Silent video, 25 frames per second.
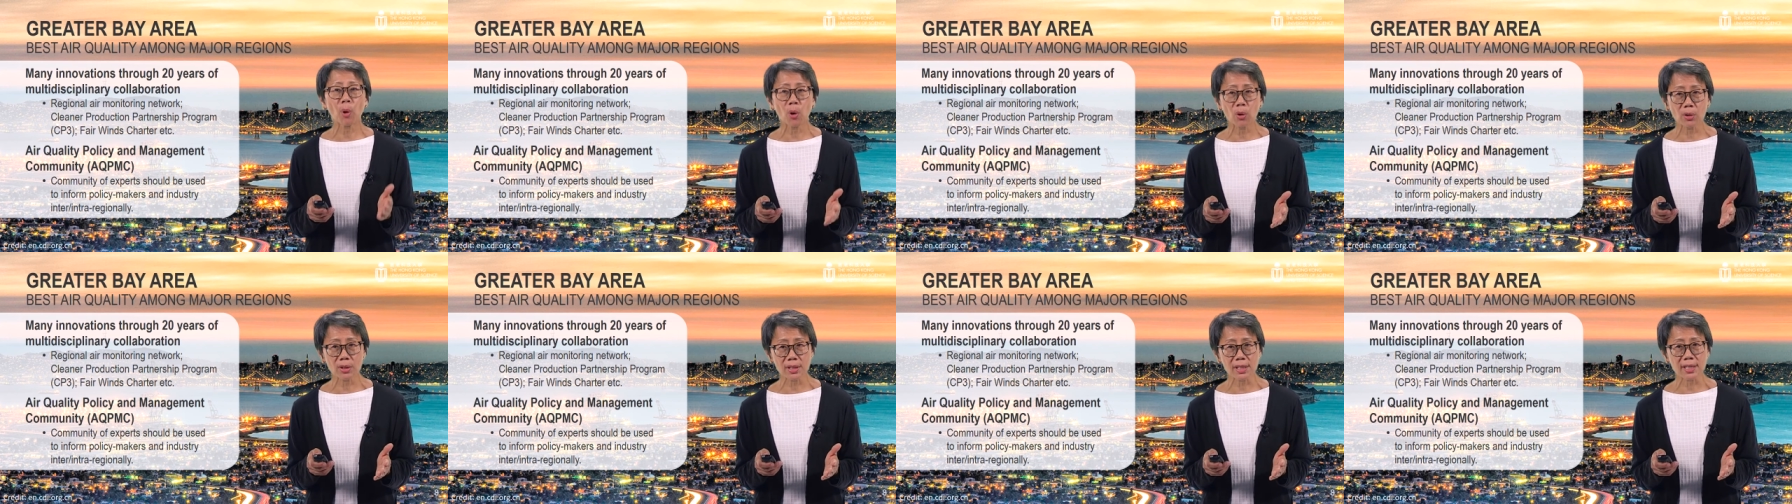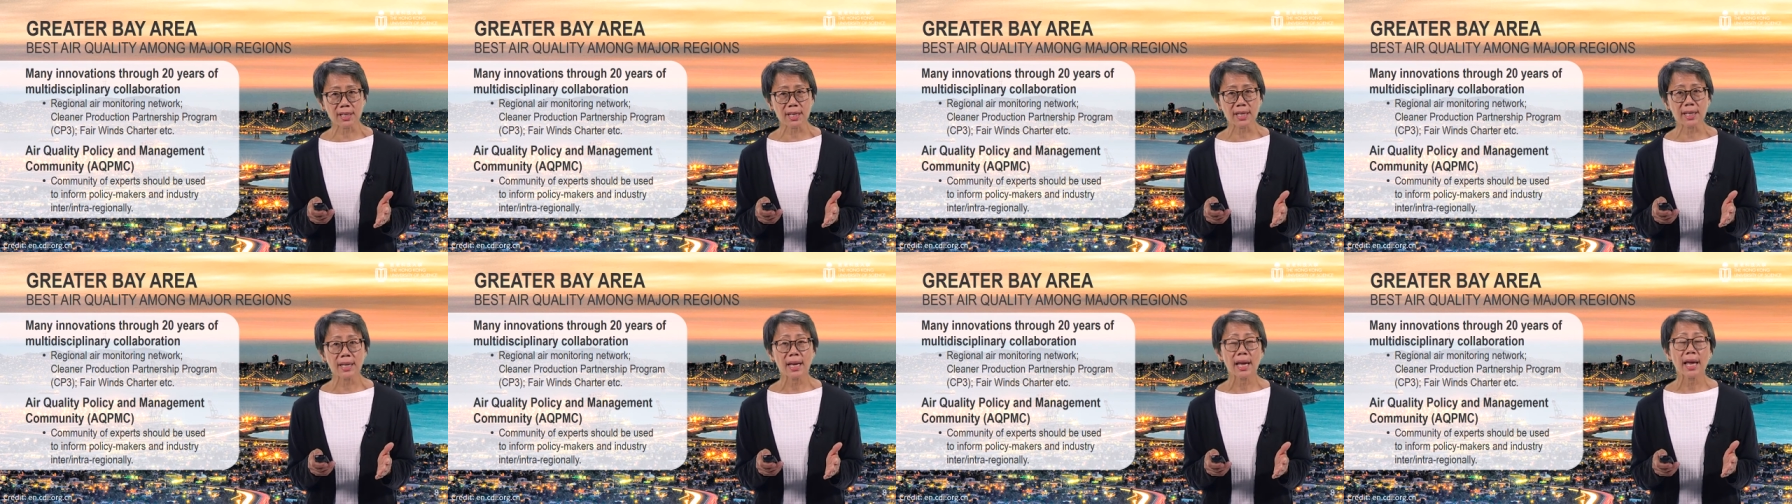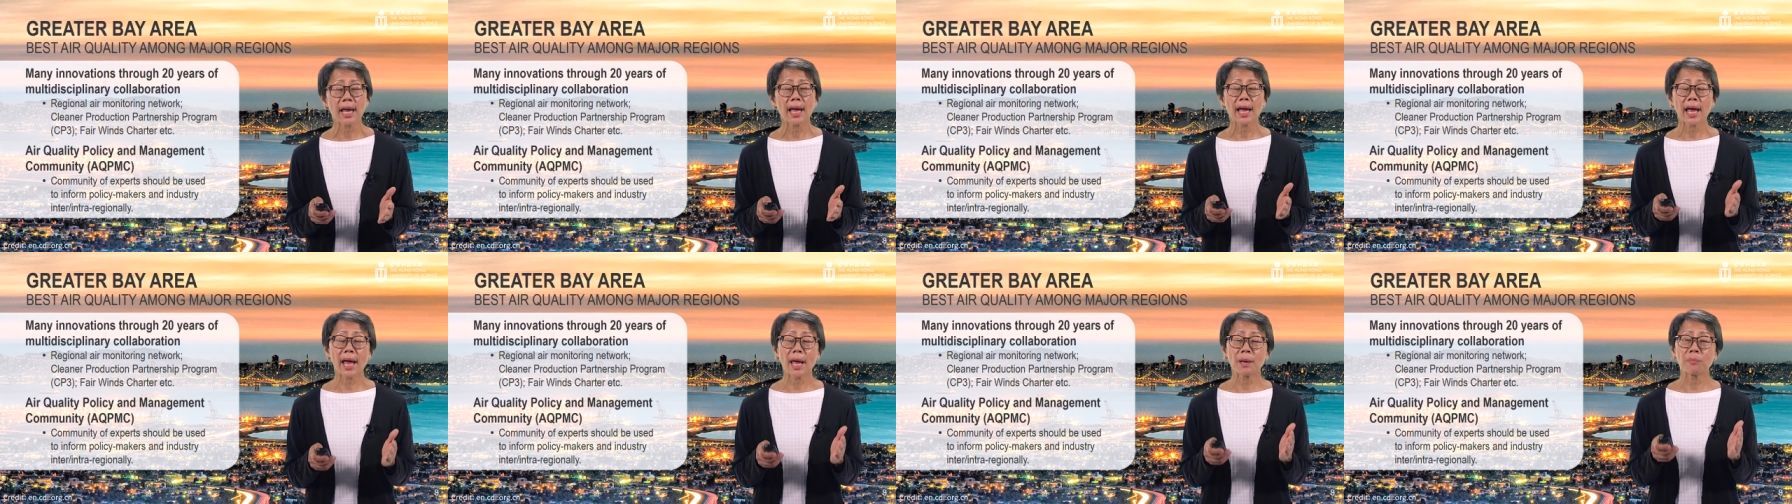
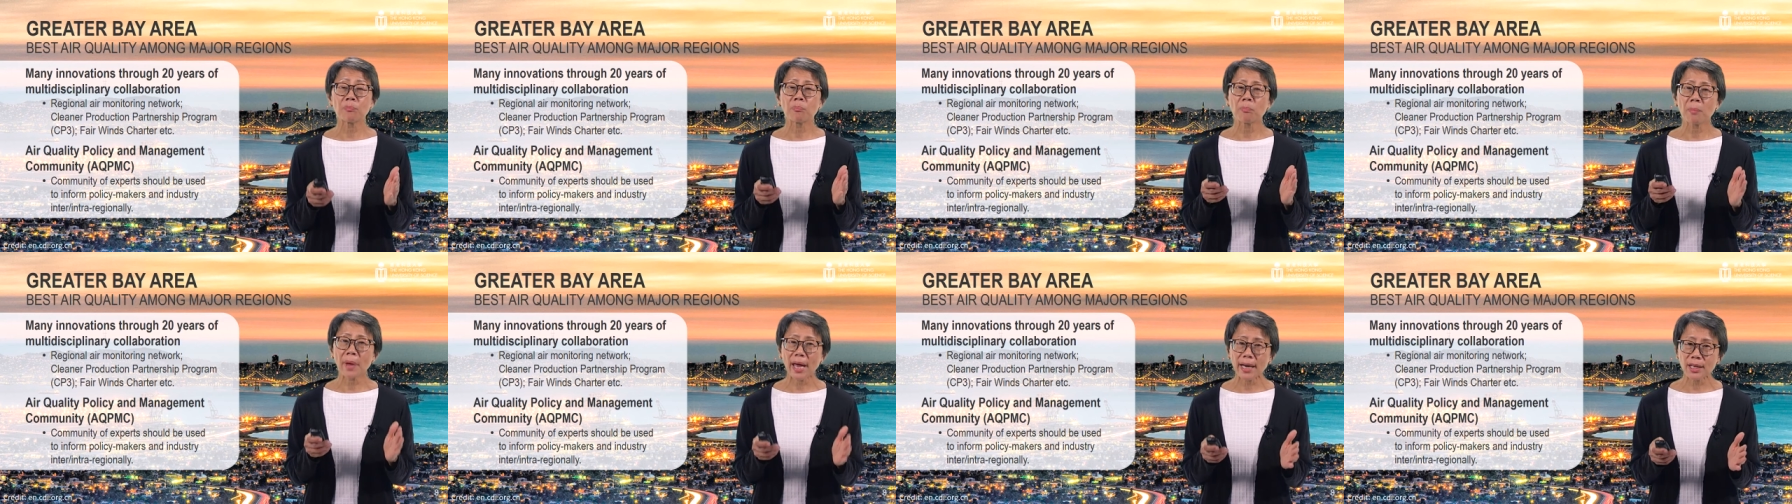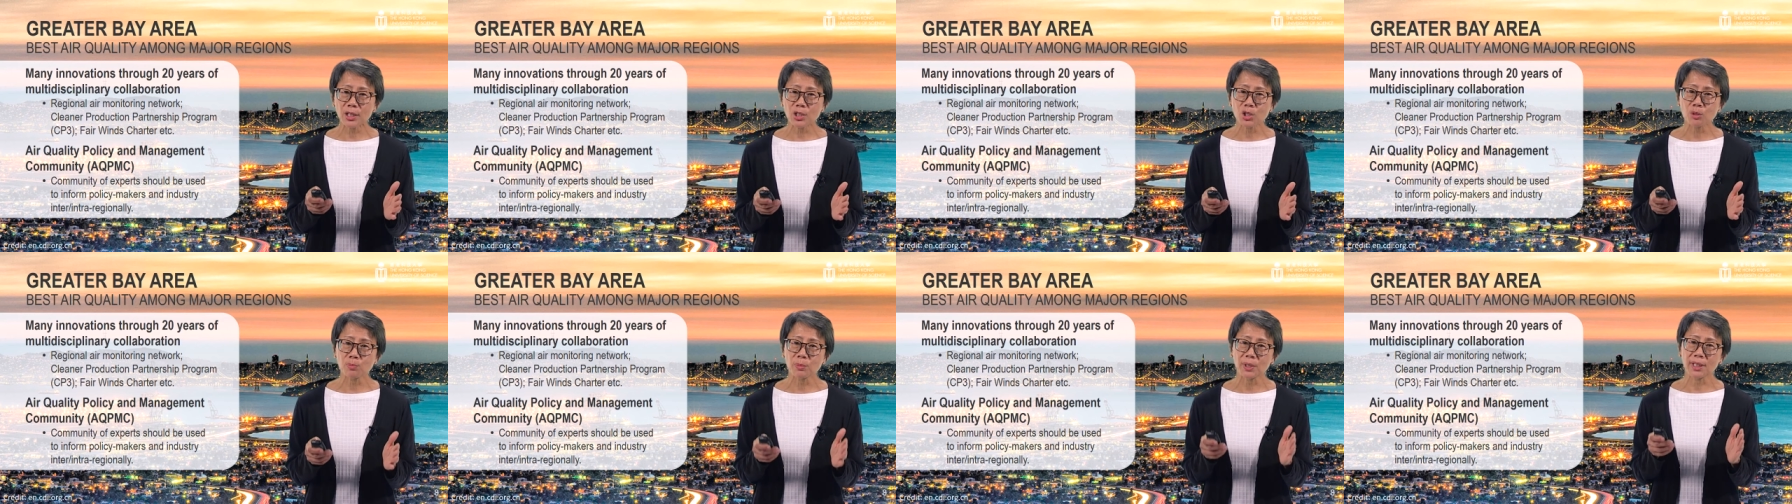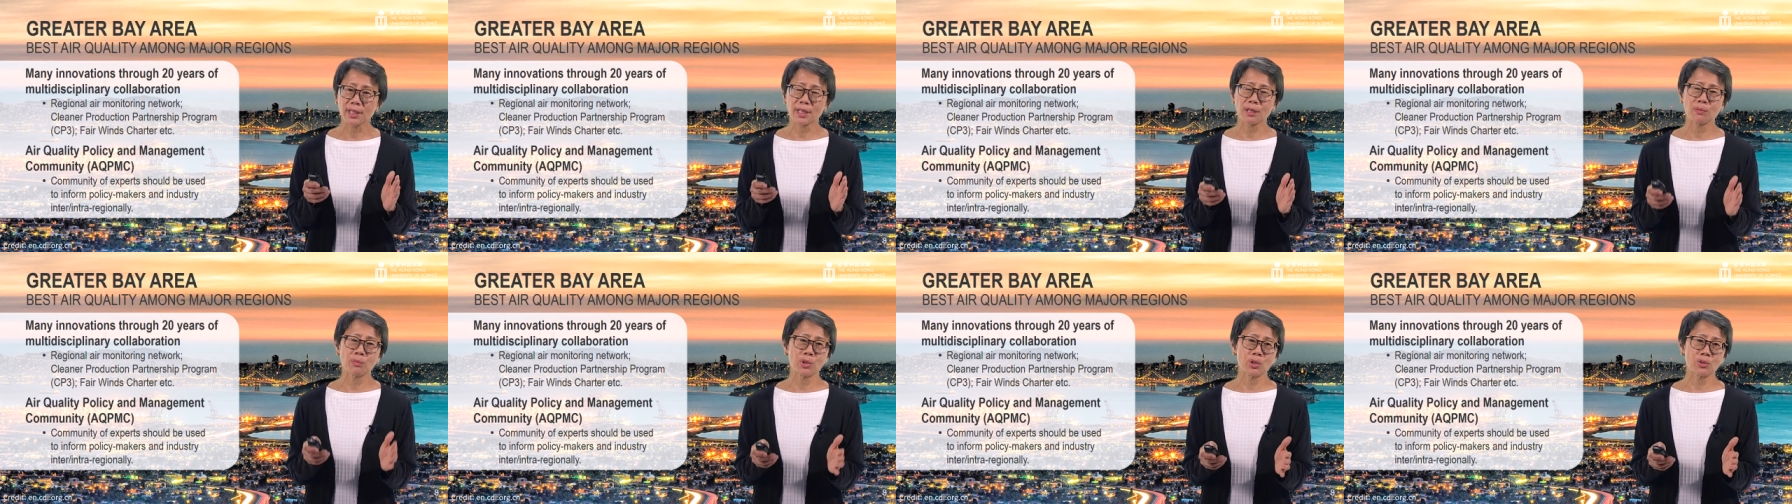policy and
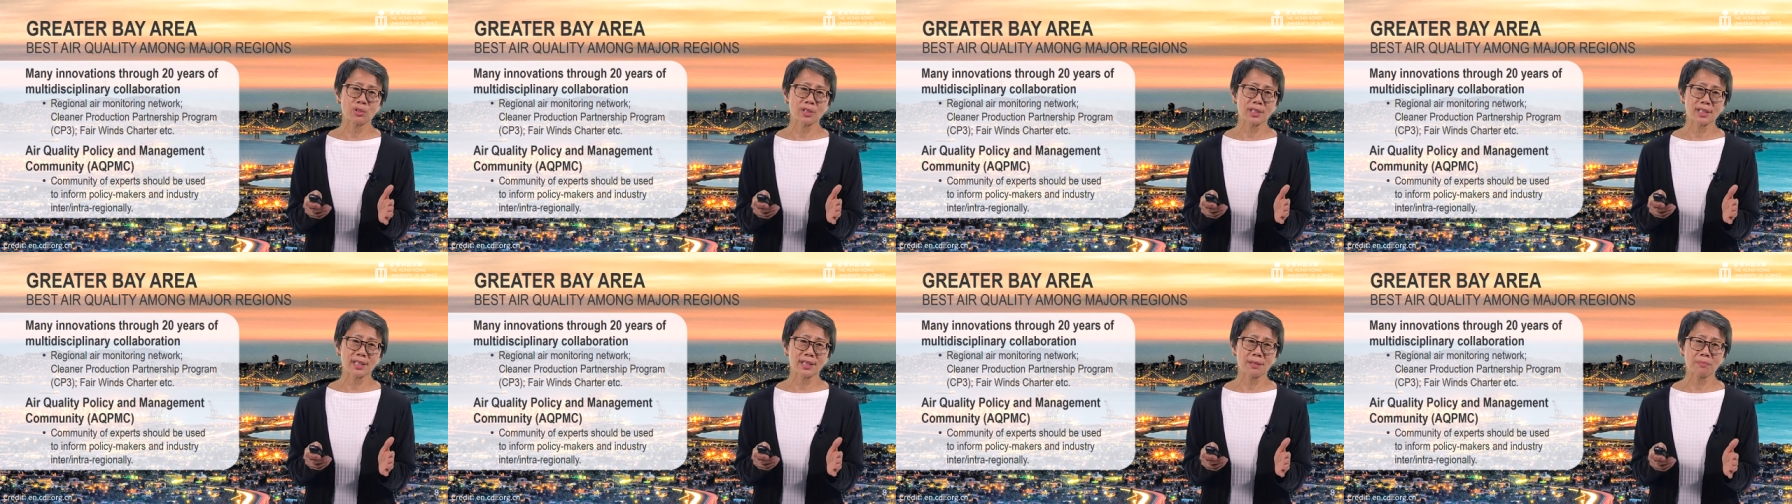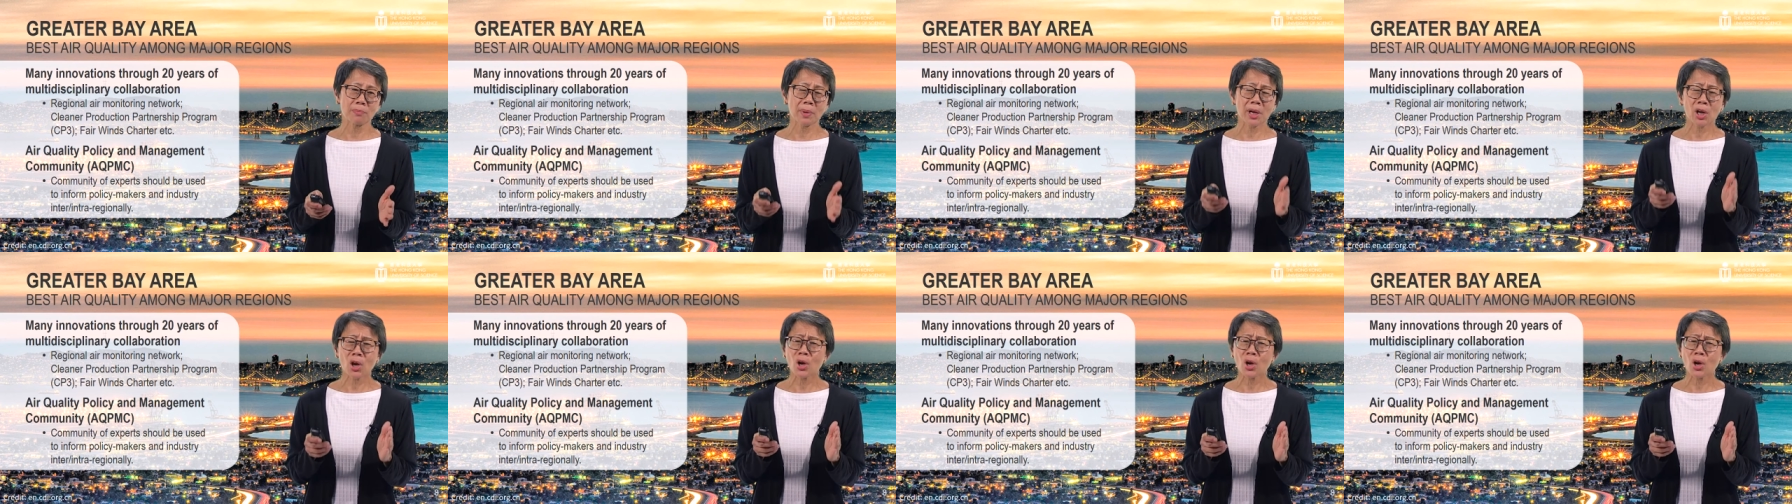management community,